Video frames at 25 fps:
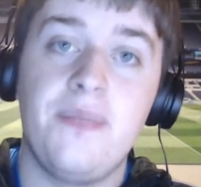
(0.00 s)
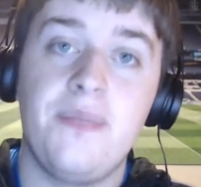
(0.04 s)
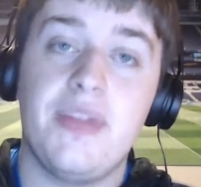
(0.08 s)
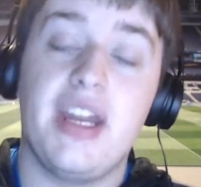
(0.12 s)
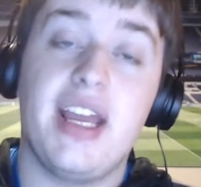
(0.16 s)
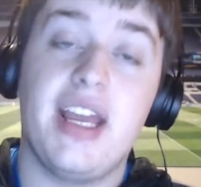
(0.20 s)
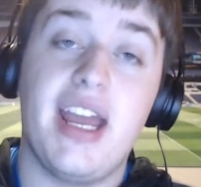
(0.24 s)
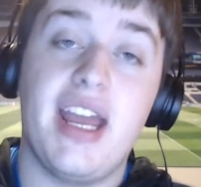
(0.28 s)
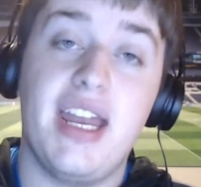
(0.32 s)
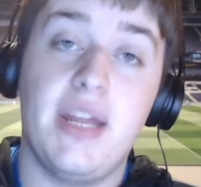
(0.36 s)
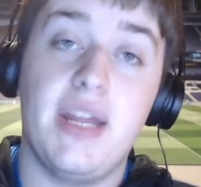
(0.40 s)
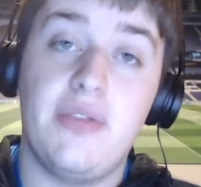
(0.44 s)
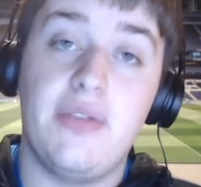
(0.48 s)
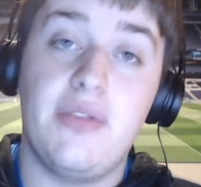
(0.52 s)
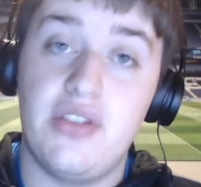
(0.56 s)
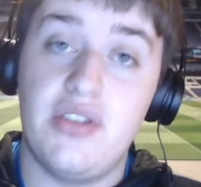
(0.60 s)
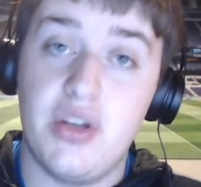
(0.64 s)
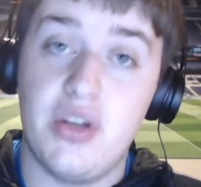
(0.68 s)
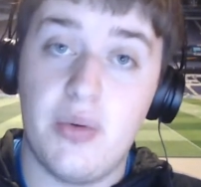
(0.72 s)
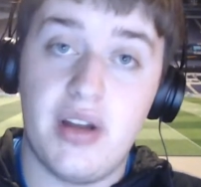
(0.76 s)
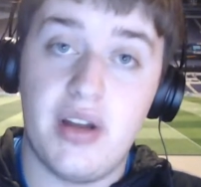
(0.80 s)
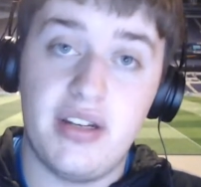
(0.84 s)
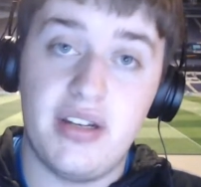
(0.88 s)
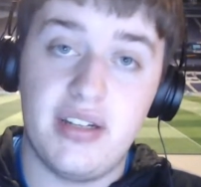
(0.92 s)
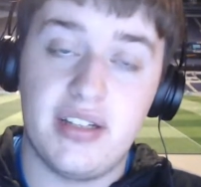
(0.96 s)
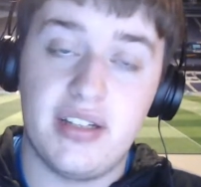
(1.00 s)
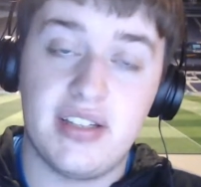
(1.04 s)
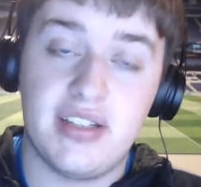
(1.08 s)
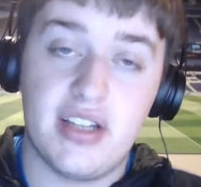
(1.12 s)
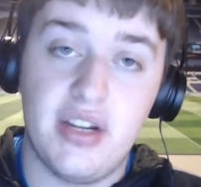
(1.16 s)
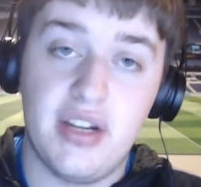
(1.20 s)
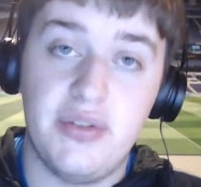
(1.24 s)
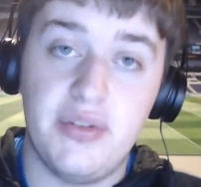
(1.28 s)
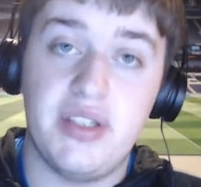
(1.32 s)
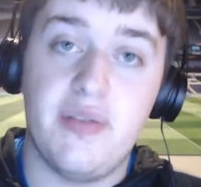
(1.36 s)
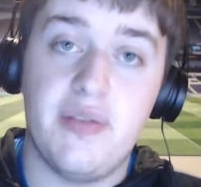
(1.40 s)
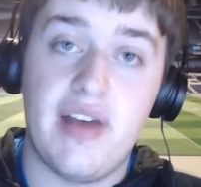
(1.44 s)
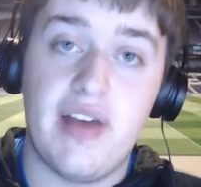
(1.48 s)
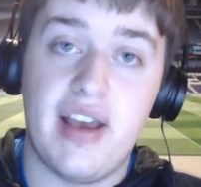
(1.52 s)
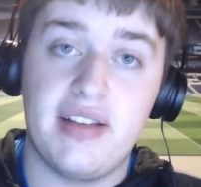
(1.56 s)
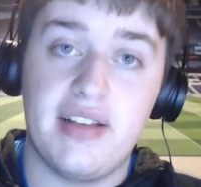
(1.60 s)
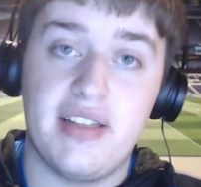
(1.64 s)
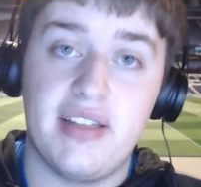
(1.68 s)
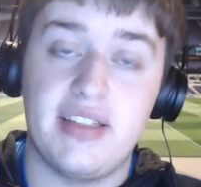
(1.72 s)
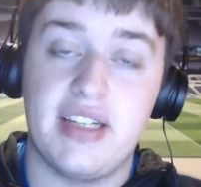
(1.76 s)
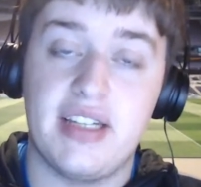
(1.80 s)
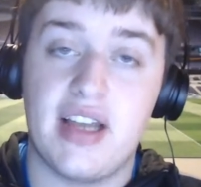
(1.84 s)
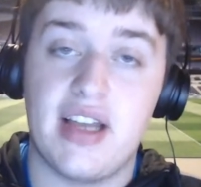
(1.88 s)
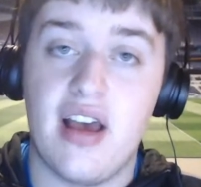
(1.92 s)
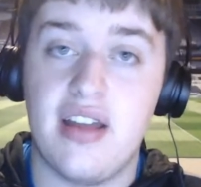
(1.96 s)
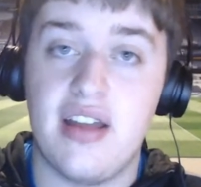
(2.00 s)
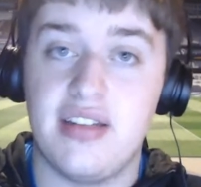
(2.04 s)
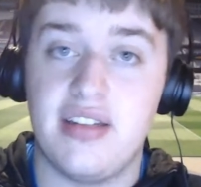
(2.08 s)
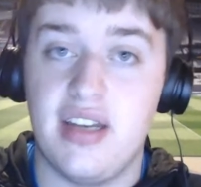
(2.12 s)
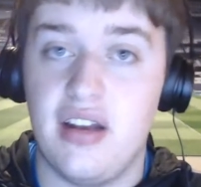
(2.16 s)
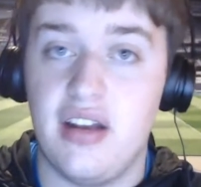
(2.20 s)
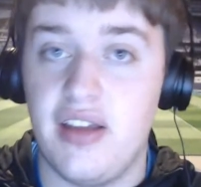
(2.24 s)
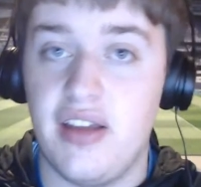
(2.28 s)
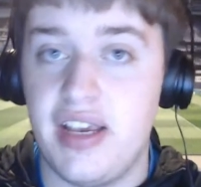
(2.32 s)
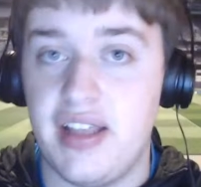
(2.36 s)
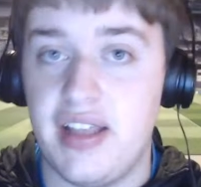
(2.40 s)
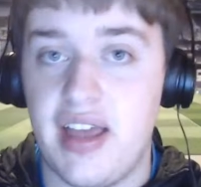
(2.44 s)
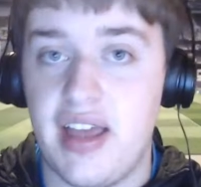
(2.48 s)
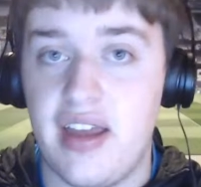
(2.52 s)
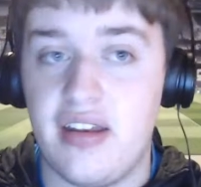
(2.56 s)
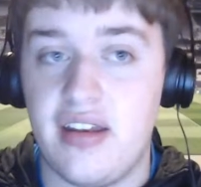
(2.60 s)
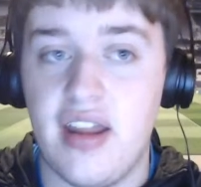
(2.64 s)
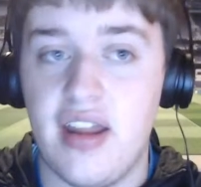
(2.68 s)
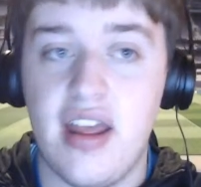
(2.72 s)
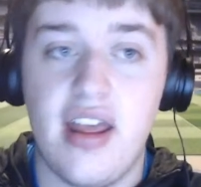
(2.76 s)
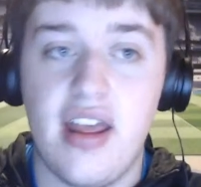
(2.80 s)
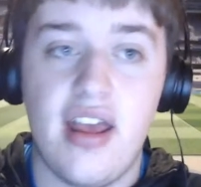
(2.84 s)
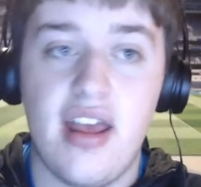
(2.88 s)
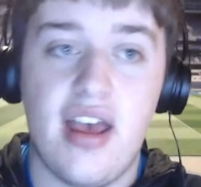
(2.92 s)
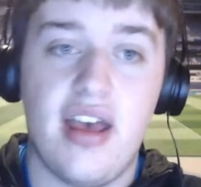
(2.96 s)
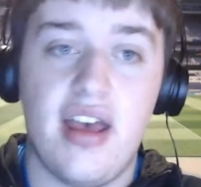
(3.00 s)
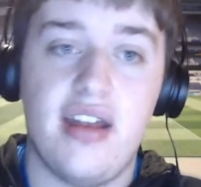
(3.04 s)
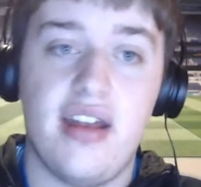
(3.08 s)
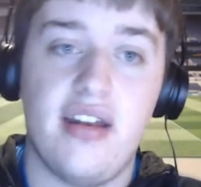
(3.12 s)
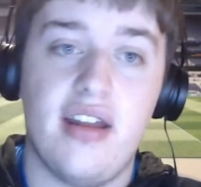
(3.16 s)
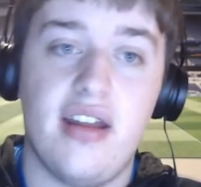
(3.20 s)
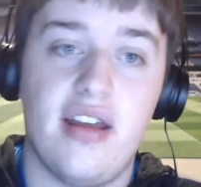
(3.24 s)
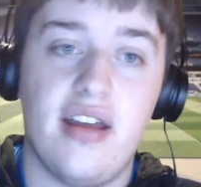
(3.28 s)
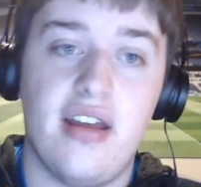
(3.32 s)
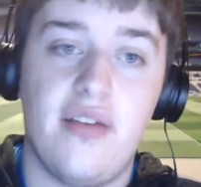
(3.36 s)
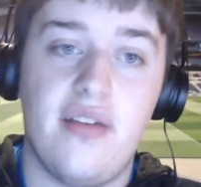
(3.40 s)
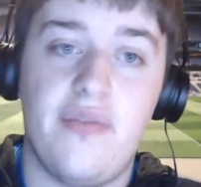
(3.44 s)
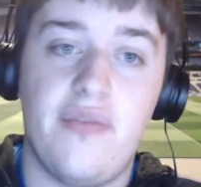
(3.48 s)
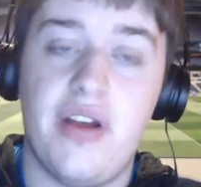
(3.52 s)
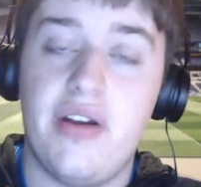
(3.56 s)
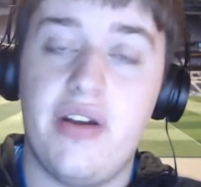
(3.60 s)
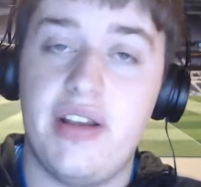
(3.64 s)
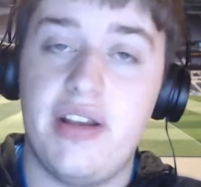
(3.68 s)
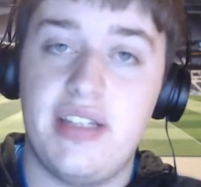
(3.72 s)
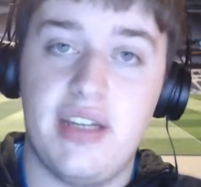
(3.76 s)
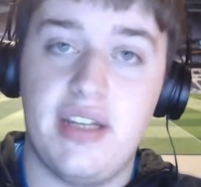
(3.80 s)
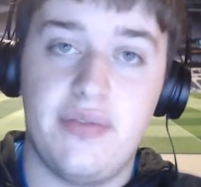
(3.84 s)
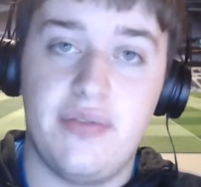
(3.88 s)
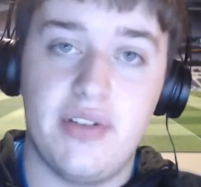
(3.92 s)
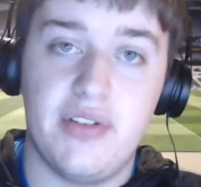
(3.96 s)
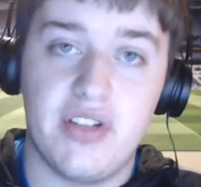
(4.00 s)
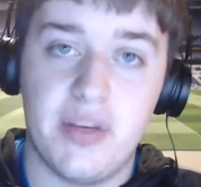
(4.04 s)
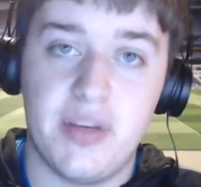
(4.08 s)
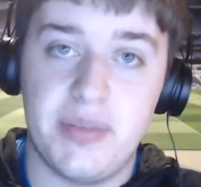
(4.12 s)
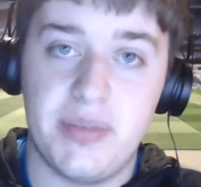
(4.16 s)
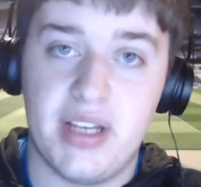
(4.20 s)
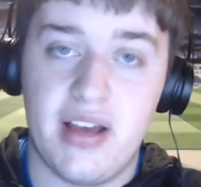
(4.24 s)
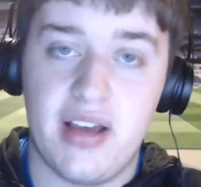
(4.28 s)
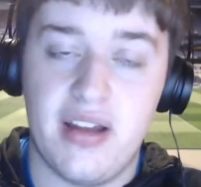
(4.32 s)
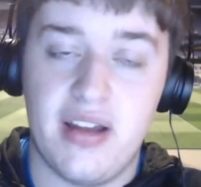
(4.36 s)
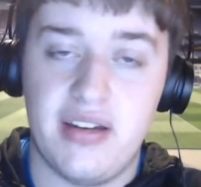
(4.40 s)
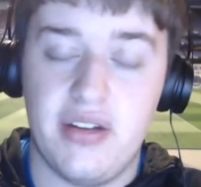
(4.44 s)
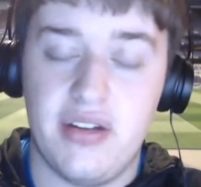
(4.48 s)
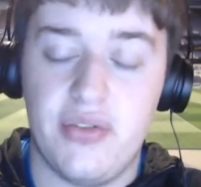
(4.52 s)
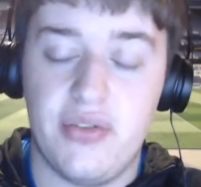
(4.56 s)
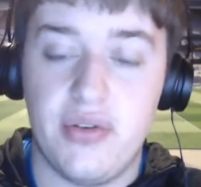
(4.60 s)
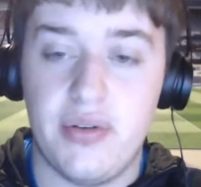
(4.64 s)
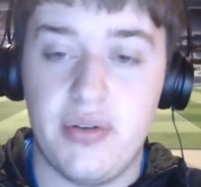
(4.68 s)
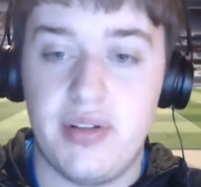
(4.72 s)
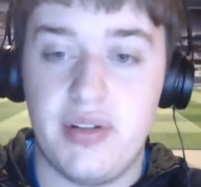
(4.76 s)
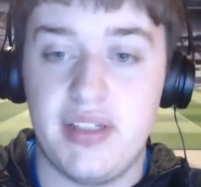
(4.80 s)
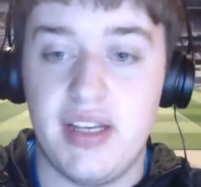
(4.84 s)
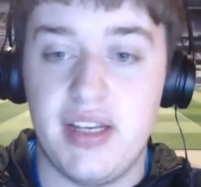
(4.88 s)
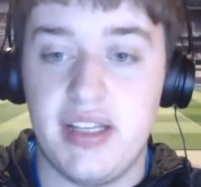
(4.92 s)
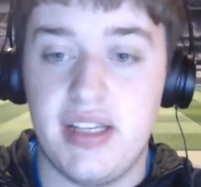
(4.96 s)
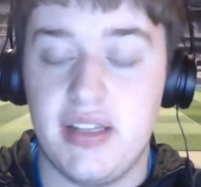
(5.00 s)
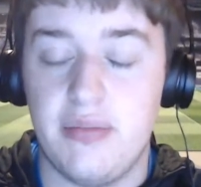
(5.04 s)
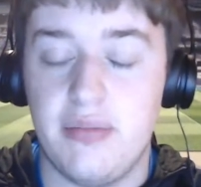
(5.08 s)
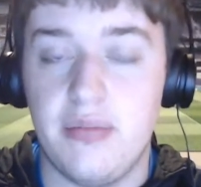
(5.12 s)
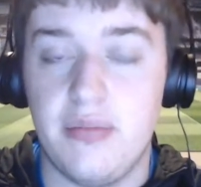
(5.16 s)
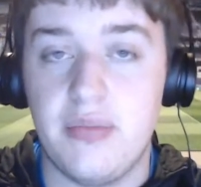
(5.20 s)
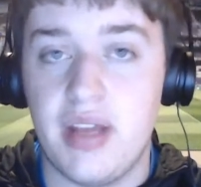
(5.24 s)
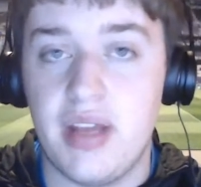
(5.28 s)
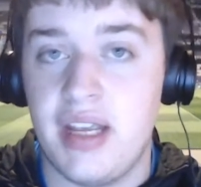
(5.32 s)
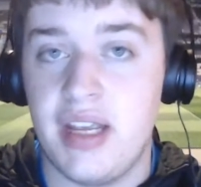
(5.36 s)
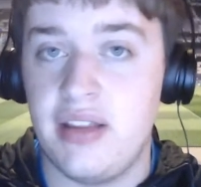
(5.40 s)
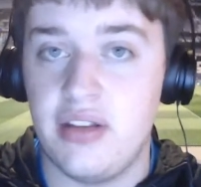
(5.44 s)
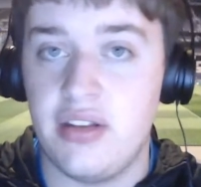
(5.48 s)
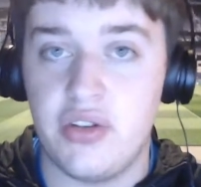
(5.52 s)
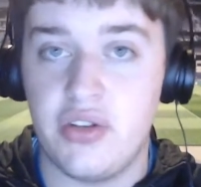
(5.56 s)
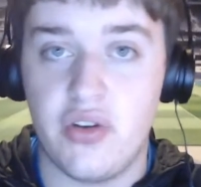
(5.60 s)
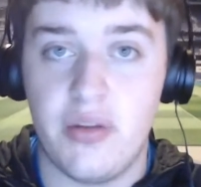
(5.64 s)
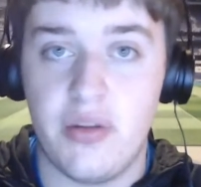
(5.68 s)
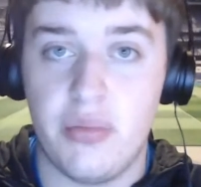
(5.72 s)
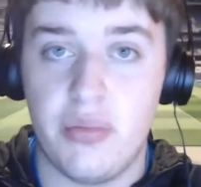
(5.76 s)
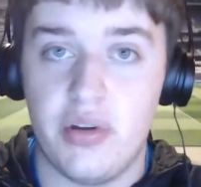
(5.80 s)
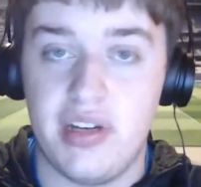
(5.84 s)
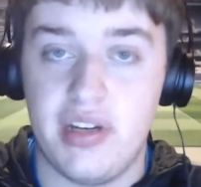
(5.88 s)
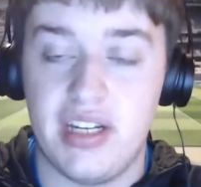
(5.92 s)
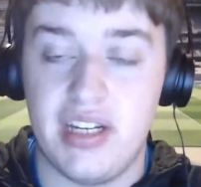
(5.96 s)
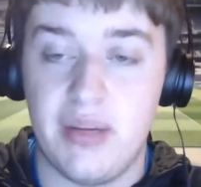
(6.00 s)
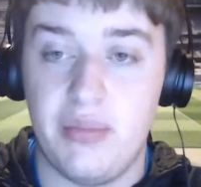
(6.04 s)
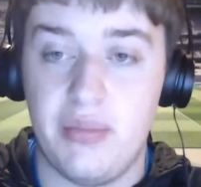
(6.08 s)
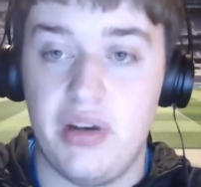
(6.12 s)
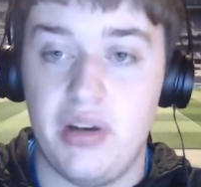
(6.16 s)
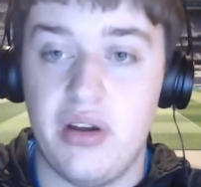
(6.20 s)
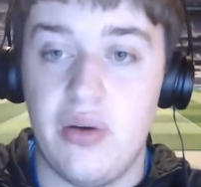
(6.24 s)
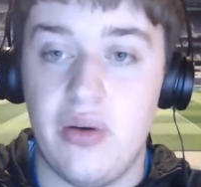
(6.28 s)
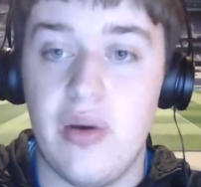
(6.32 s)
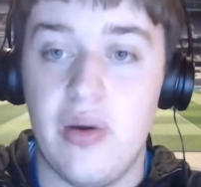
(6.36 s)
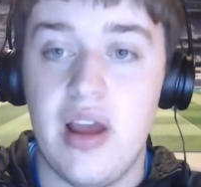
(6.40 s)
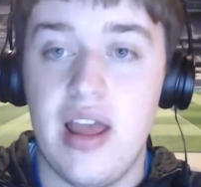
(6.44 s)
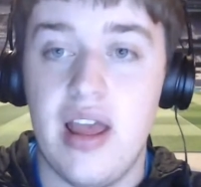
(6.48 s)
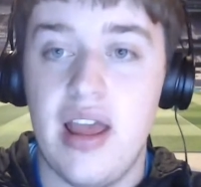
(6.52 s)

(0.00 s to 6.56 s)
And again, if you do want exclusive access to content like that and uh, various different types of content throughout the season, hit the join button down below